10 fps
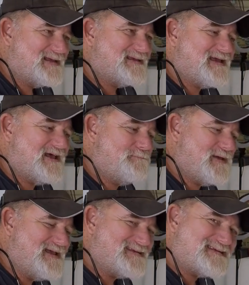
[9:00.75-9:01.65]
can
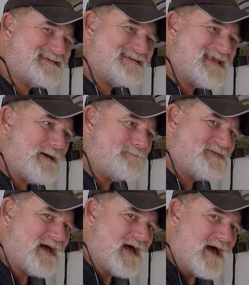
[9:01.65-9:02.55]
be
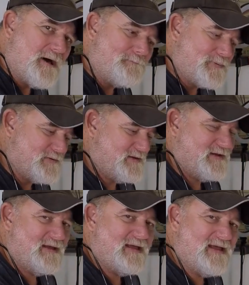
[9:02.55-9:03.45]
stepped up
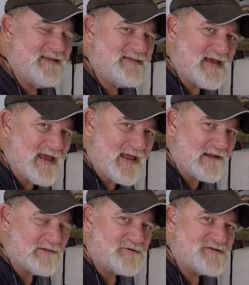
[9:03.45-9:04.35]
into angler